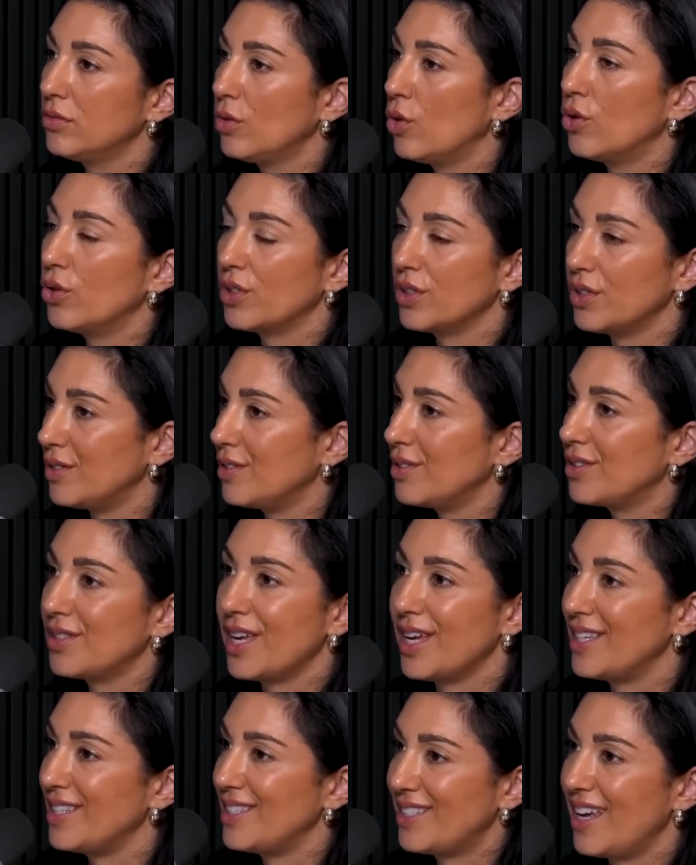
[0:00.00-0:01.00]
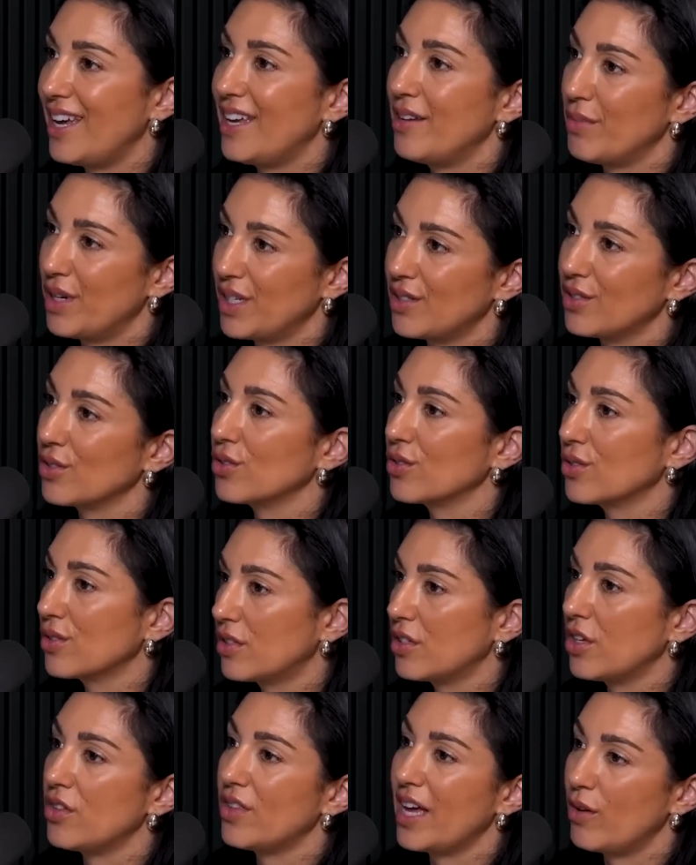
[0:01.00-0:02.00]
yeah. organs and, and muscles.
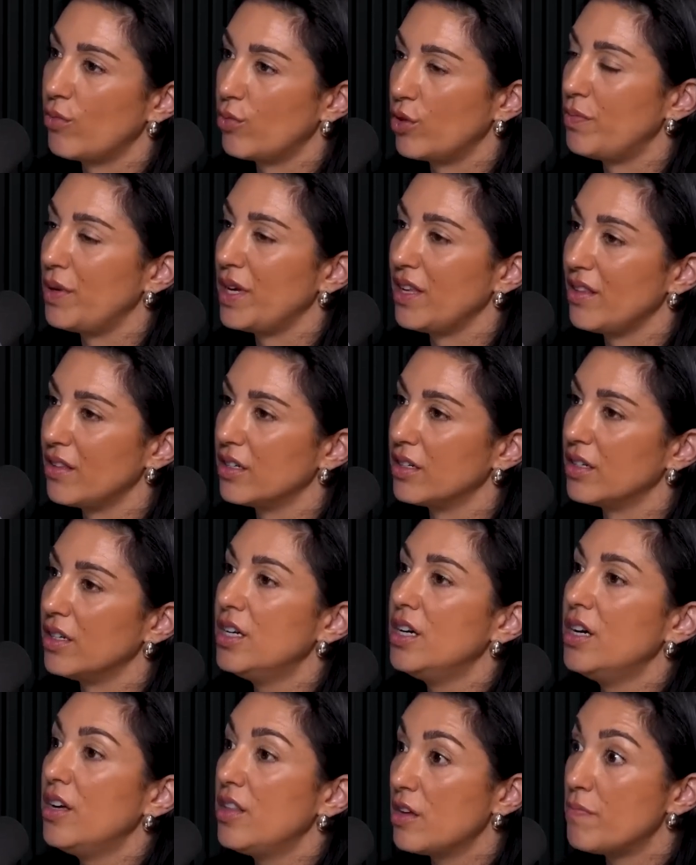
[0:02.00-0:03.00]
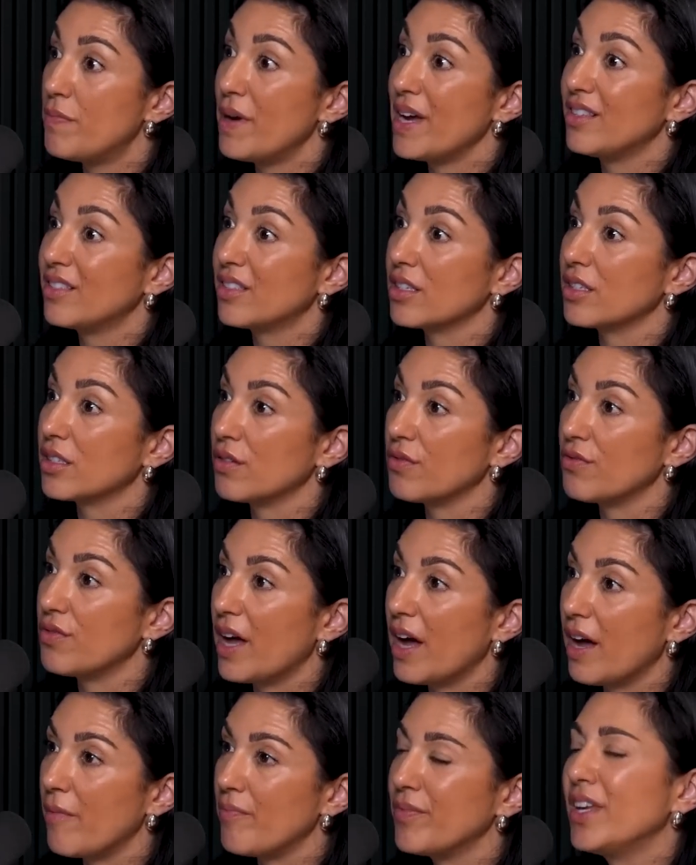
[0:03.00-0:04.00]
So mm-hmm. that would be the, the basis of
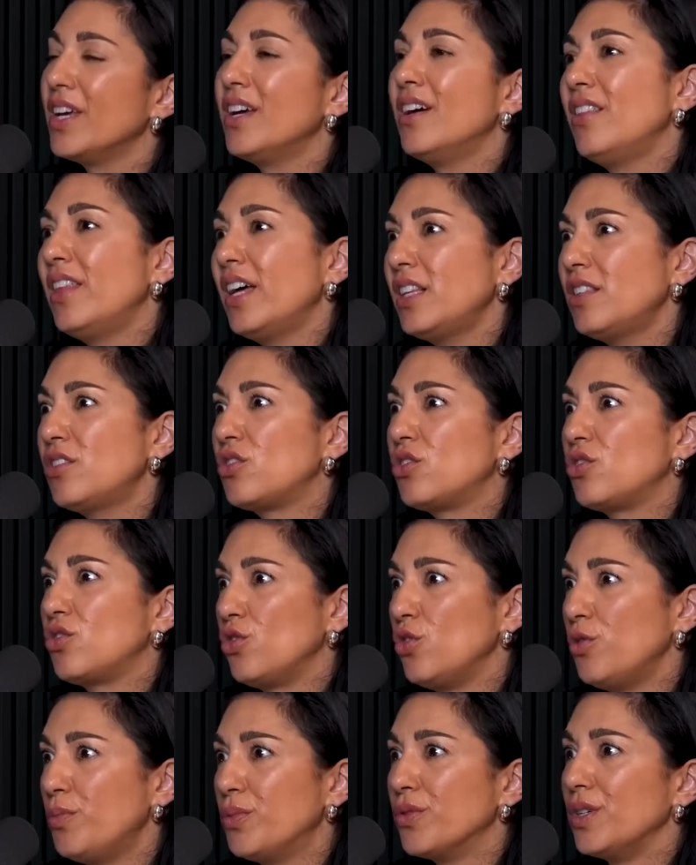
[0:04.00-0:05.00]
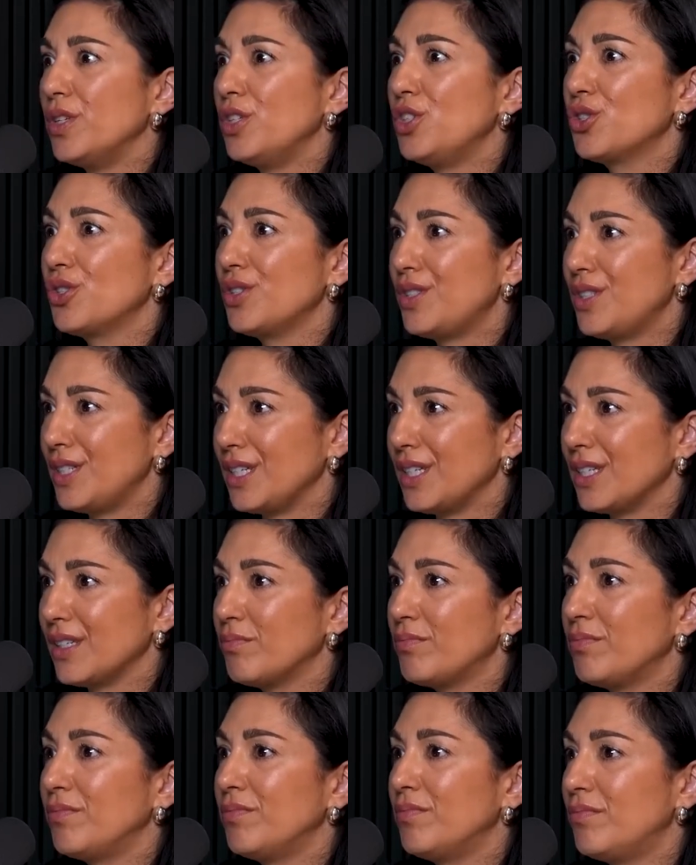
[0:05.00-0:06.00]
that. That's super interesting.
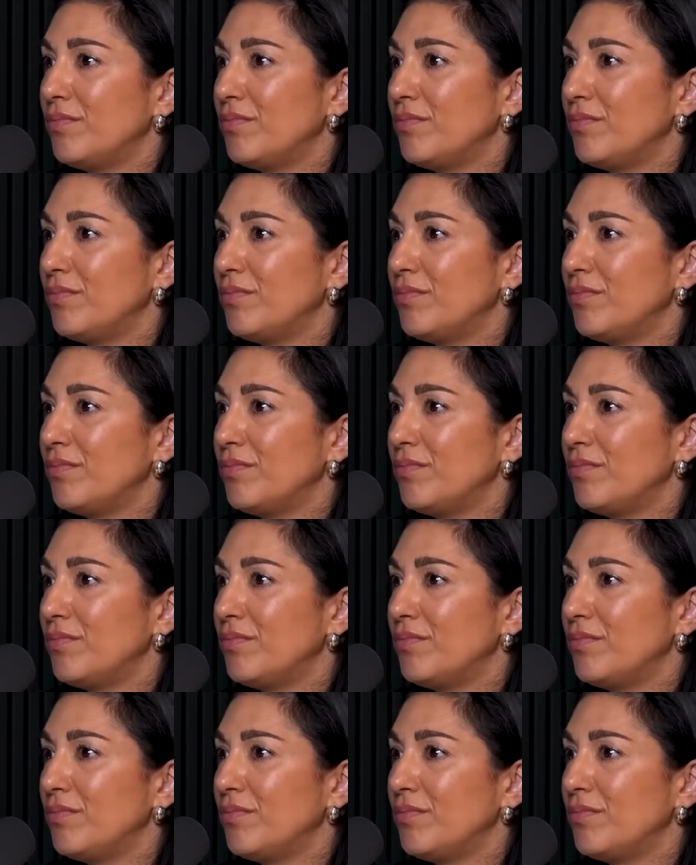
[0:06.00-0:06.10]
Yeah.